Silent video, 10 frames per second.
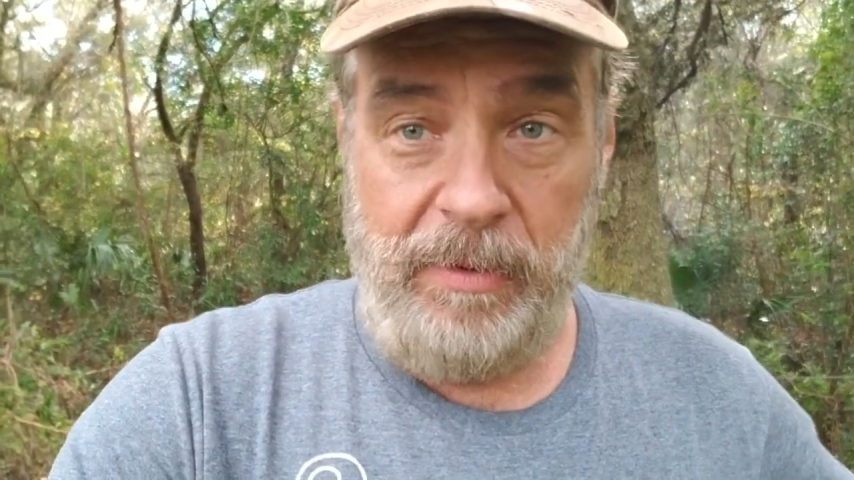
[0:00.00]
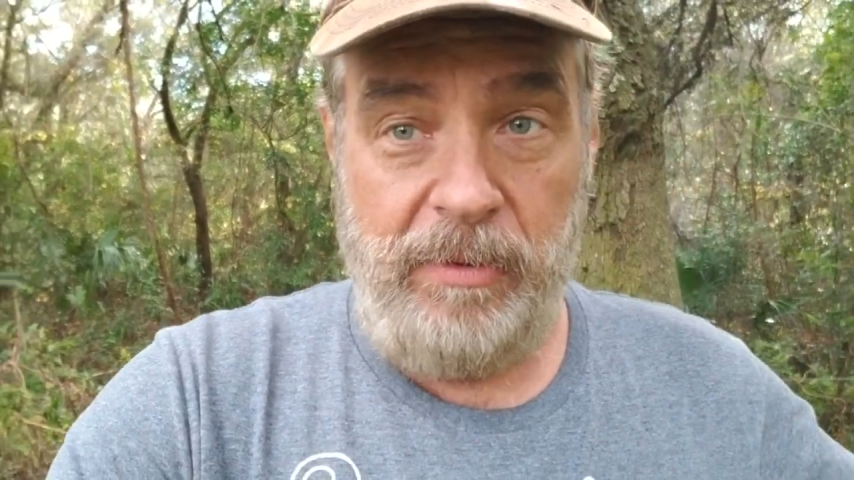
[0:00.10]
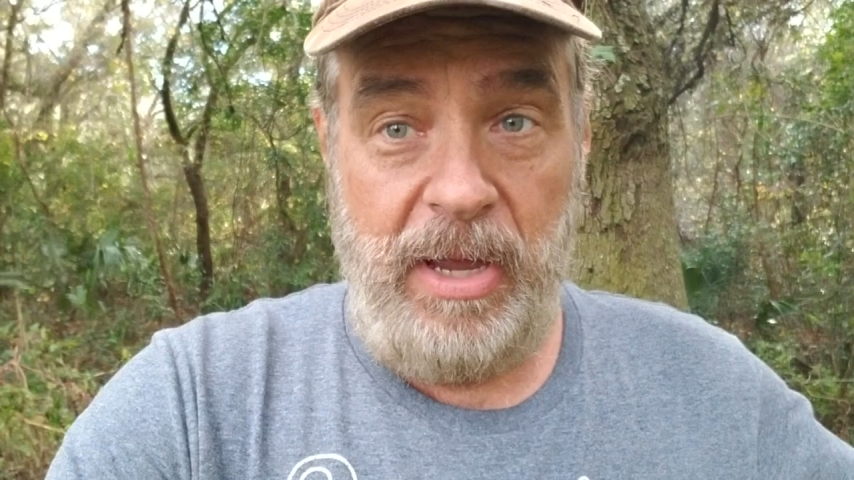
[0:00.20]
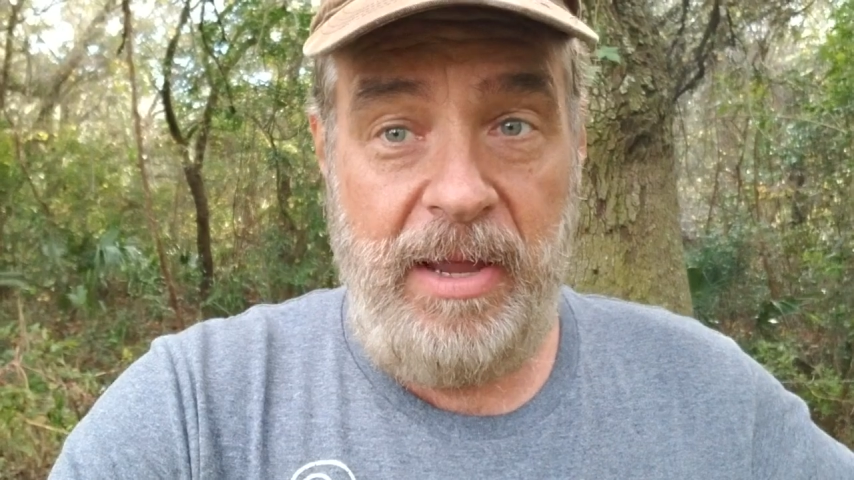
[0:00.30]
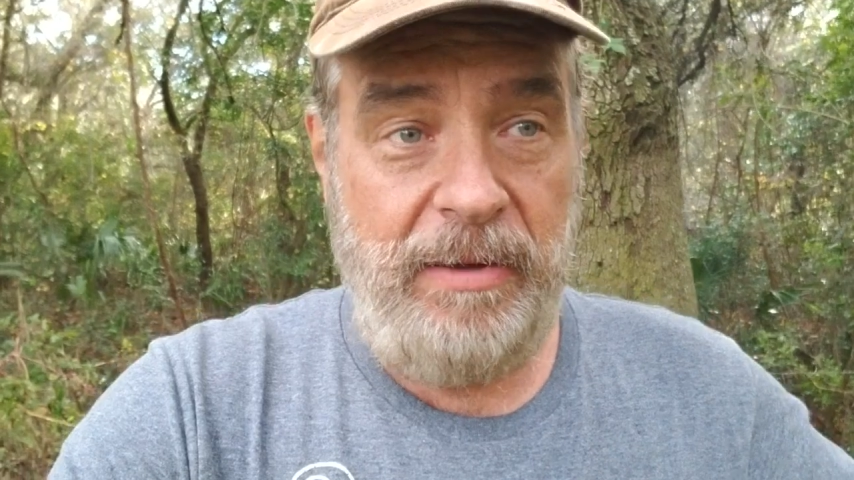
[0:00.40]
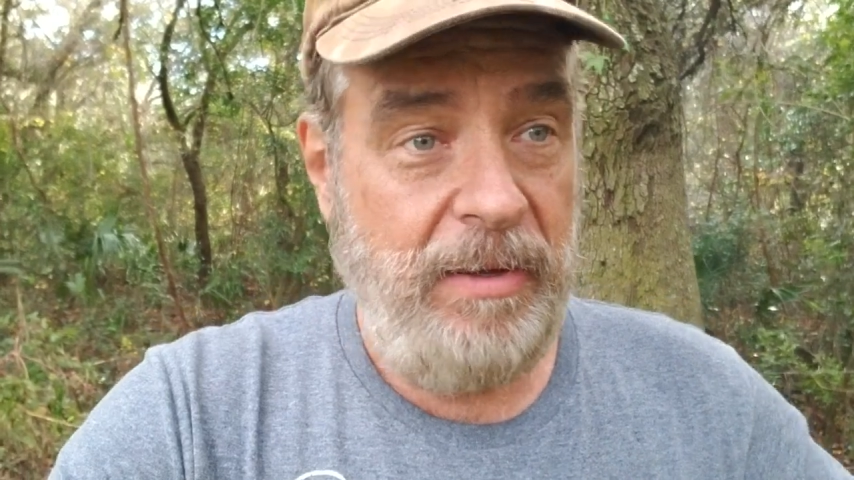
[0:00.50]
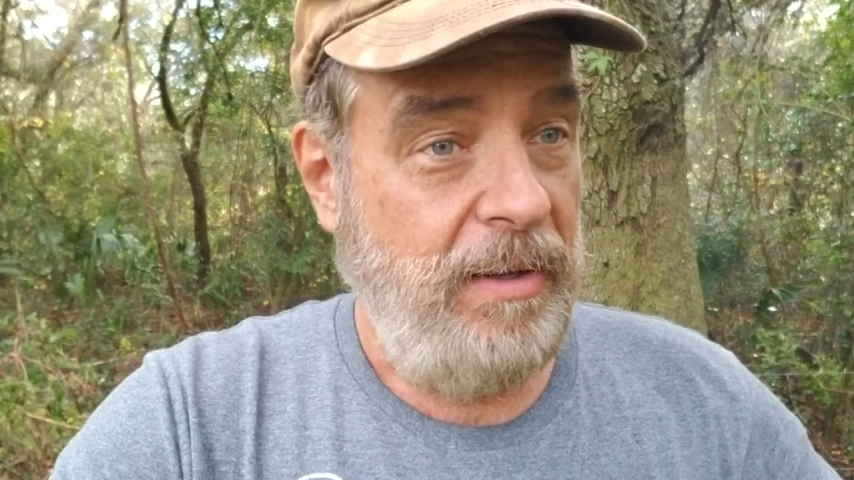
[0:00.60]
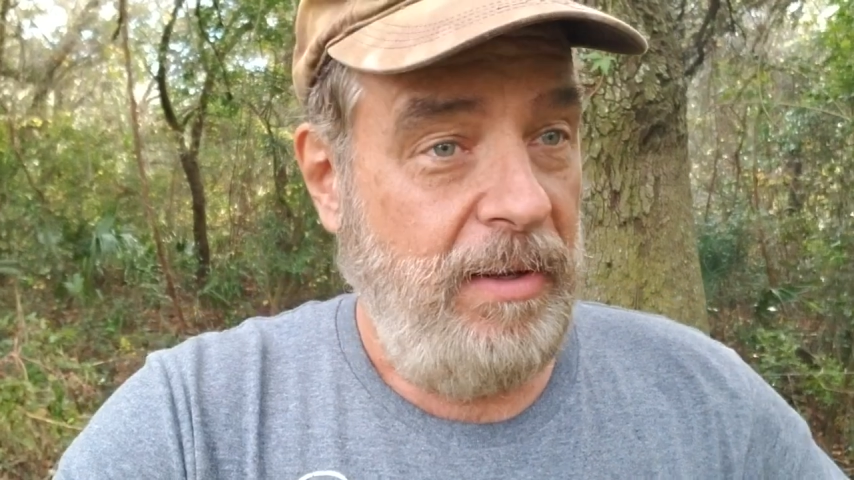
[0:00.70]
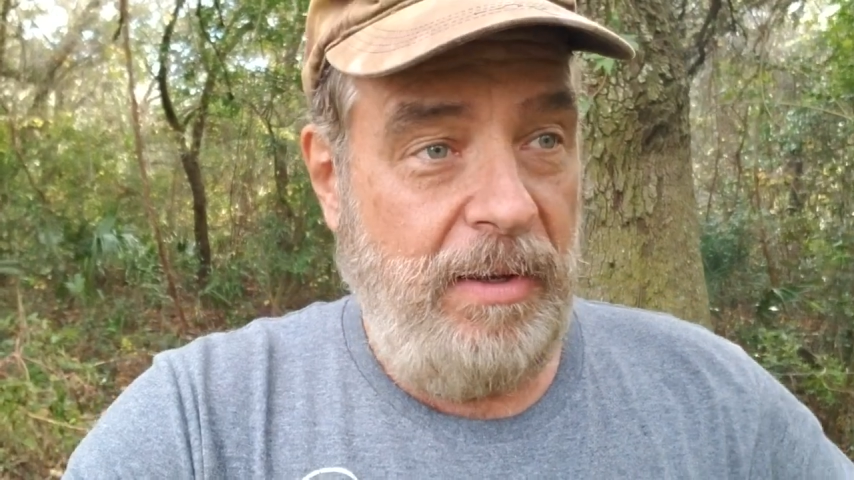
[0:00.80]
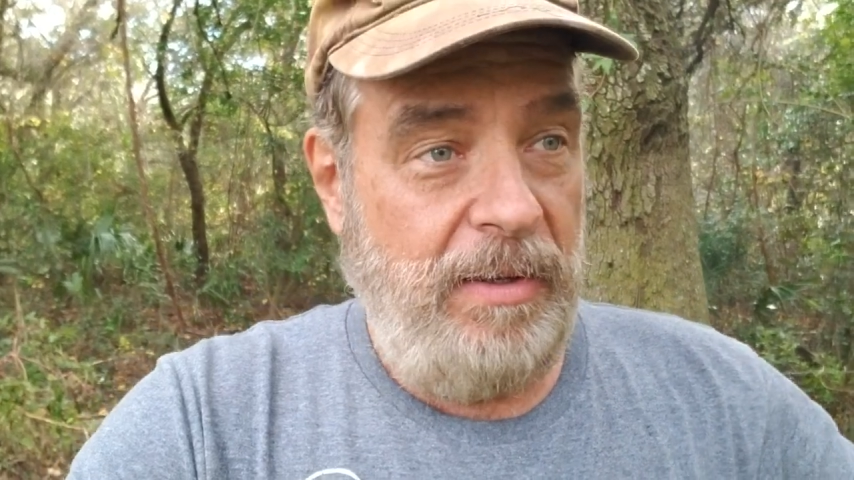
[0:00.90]
Okay?
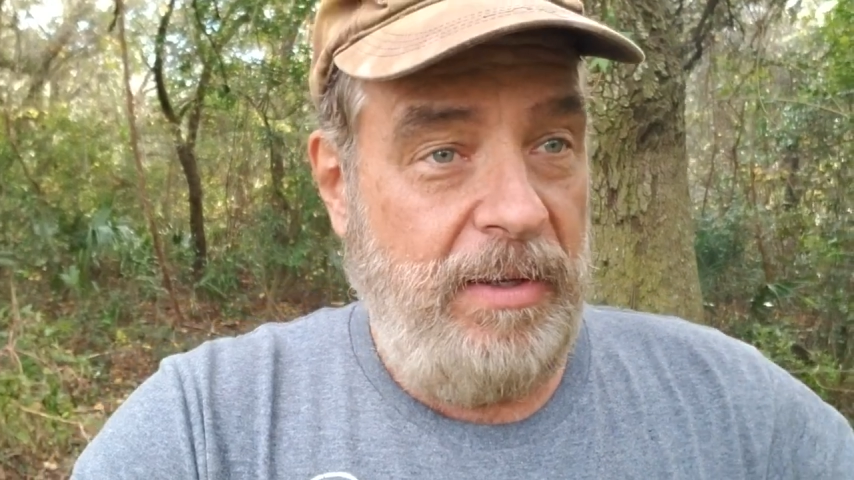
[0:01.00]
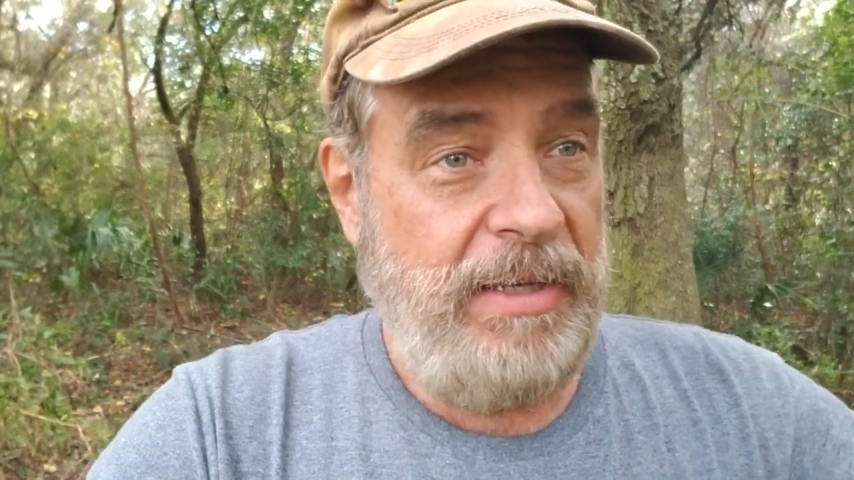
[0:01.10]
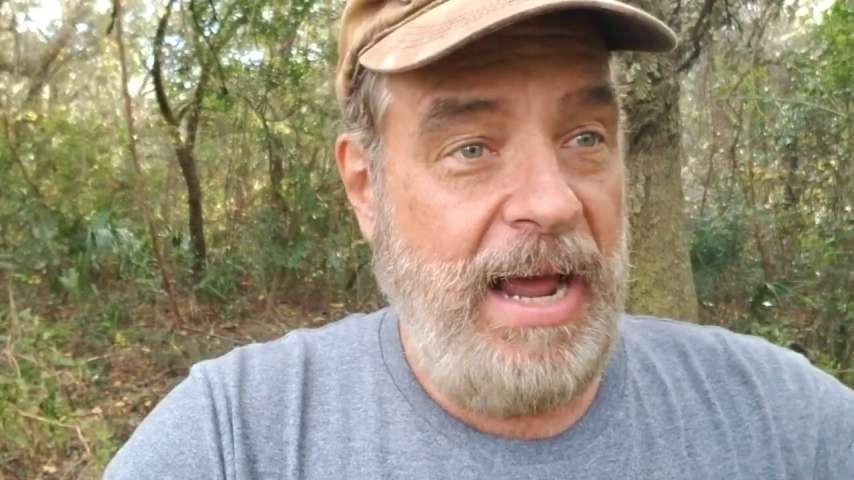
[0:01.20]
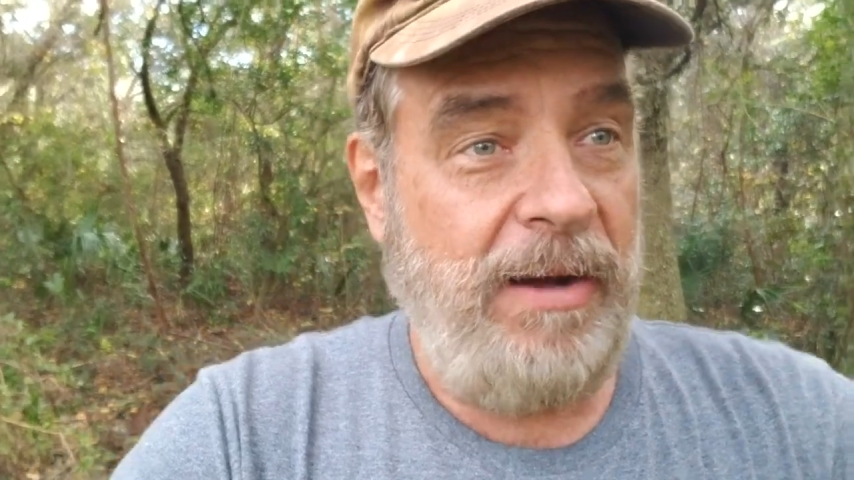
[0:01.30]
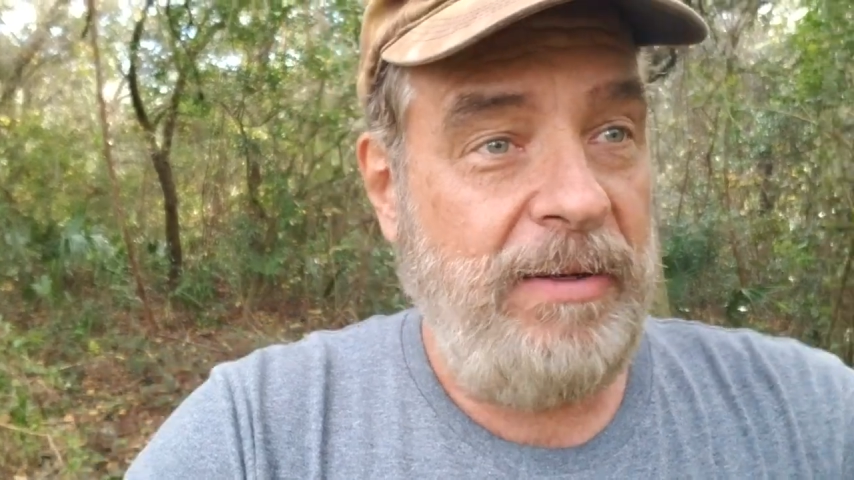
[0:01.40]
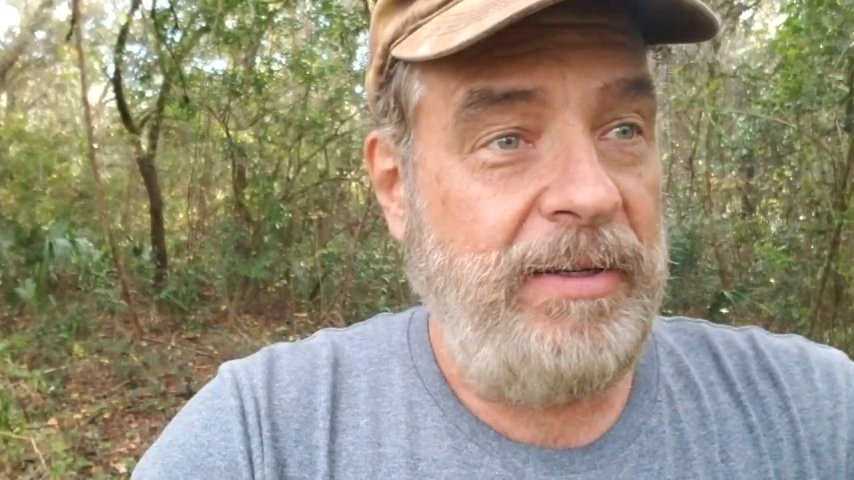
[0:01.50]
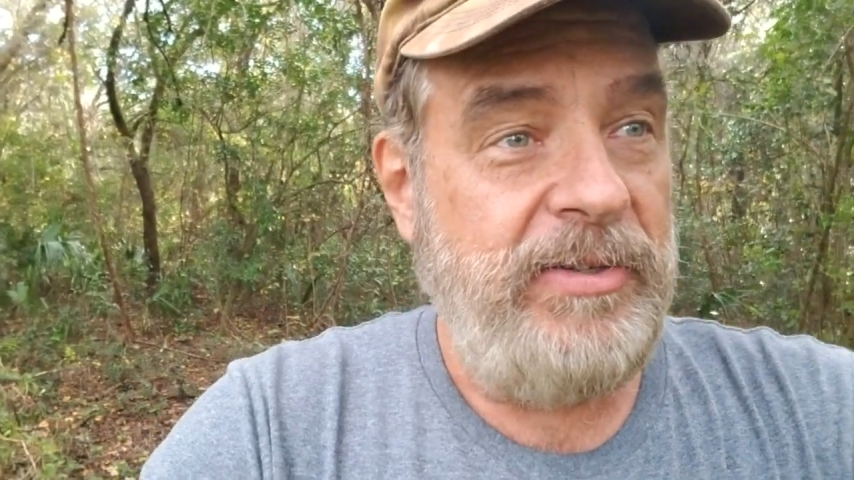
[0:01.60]
Now,